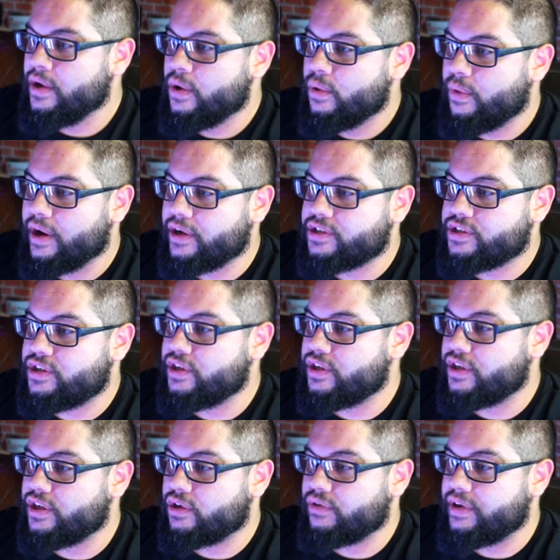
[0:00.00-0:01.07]
where it's to the
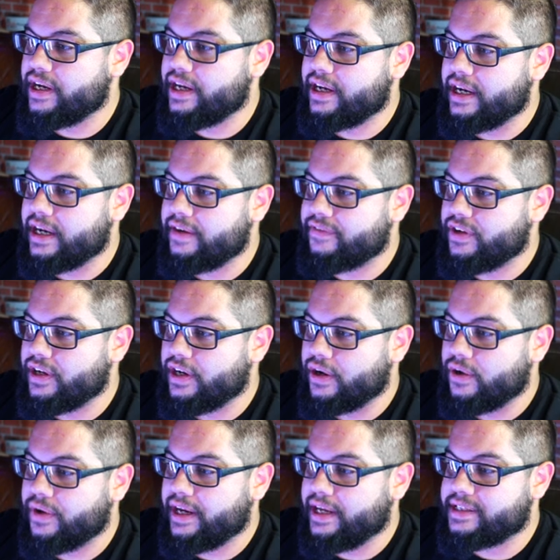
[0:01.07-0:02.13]
degree of, you
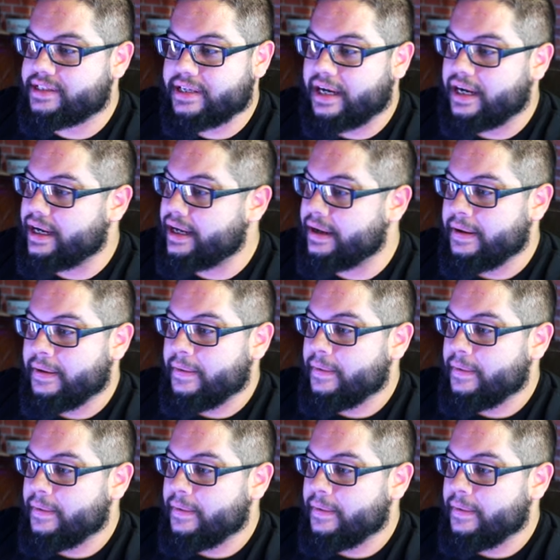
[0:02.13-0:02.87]
know, it's uh,